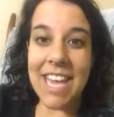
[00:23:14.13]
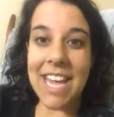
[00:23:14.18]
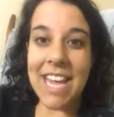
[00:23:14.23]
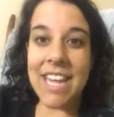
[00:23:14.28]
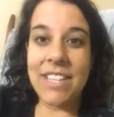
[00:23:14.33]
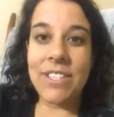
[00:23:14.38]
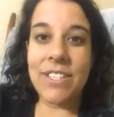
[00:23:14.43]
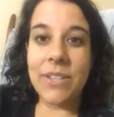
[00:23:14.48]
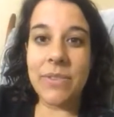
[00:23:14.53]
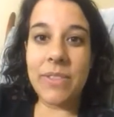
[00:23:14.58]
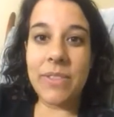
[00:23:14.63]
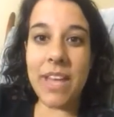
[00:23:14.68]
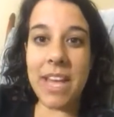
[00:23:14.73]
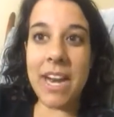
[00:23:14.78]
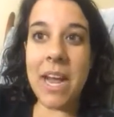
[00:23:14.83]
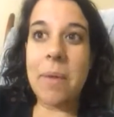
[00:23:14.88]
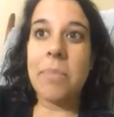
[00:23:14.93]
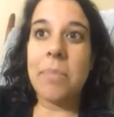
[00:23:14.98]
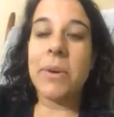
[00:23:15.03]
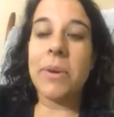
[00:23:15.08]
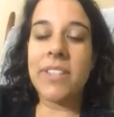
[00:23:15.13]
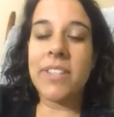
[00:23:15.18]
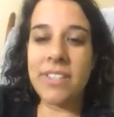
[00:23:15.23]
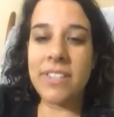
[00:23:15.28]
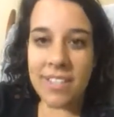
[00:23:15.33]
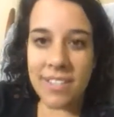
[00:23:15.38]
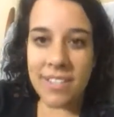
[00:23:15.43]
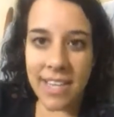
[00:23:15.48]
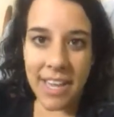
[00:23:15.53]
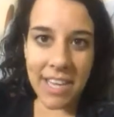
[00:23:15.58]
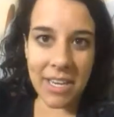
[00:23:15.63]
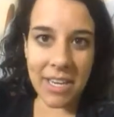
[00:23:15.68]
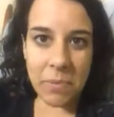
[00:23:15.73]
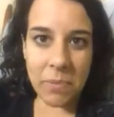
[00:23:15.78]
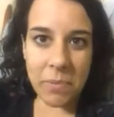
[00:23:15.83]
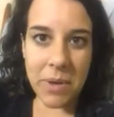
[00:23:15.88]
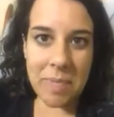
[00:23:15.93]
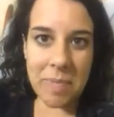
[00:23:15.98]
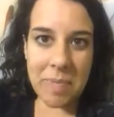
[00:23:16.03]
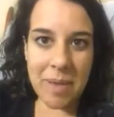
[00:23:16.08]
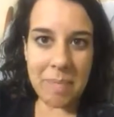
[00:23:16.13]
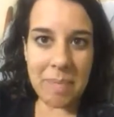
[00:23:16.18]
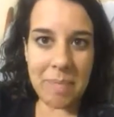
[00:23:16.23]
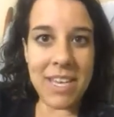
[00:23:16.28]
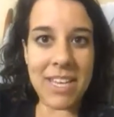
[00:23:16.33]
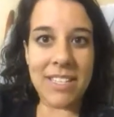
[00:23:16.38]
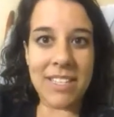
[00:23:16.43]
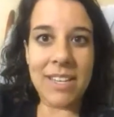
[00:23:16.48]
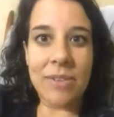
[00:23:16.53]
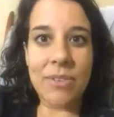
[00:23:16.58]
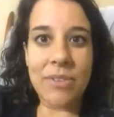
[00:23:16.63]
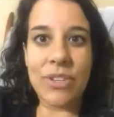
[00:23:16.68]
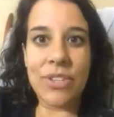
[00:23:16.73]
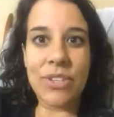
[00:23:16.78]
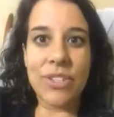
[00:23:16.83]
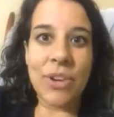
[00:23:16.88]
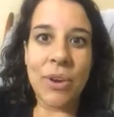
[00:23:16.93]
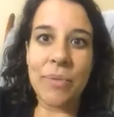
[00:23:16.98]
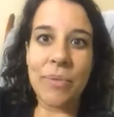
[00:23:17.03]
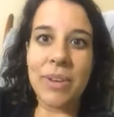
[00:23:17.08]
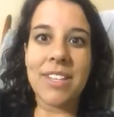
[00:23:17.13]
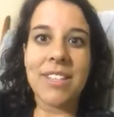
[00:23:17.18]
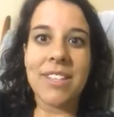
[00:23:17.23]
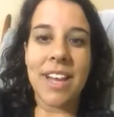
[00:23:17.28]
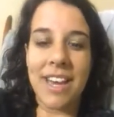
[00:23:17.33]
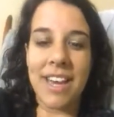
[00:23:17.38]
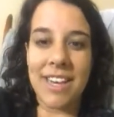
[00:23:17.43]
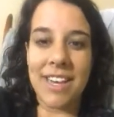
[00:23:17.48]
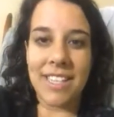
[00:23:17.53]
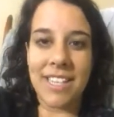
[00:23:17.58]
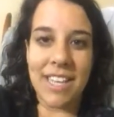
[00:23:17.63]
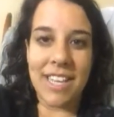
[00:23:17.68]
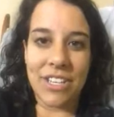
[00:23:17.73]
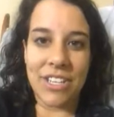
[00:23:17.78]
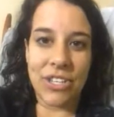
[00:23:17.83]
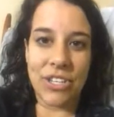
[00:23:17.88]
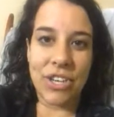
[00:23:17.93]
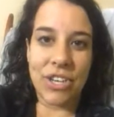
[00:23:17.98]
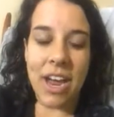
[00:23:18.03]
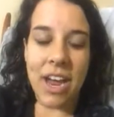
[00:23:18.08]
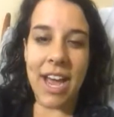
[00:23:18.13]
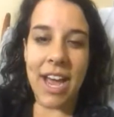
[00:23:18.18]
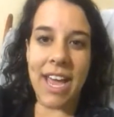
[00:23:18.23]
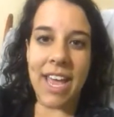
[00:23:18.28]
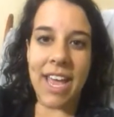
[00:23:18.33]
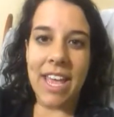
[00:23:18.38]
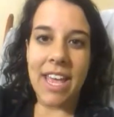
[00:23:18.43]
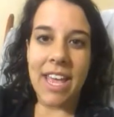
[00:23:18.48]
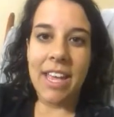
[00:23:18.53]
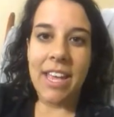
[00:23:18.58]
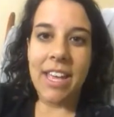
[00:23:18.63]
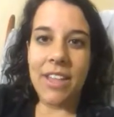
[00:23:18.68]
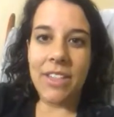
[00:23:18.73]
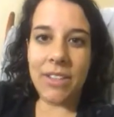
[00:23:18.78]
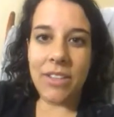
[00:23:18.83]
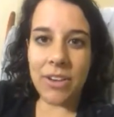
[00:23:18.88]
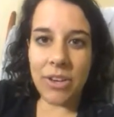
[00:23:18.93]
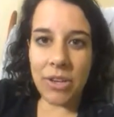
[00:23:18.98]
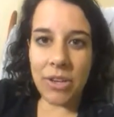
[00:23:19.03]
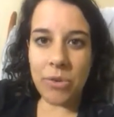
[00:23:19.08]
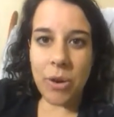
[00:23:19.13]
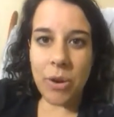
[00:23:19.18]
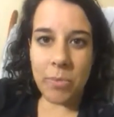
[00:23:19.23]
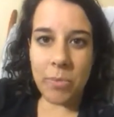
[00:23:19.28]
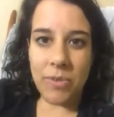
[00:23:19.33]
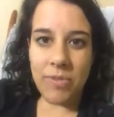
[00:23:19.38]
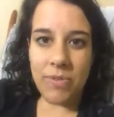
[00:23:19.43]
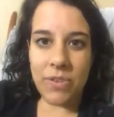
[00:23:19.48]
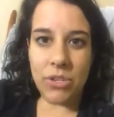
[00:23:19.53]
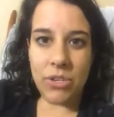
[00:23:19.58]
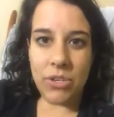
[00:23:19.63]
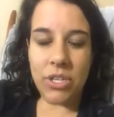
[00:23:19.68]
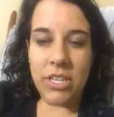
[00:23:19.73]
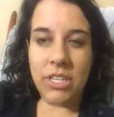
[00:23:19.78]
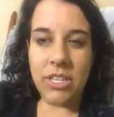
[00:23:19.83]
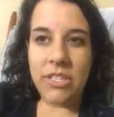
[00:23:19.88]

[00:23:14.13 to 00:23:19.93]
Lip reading: And so then I booked the second appointment because they were so excited to get to try the new Chroma Fusion.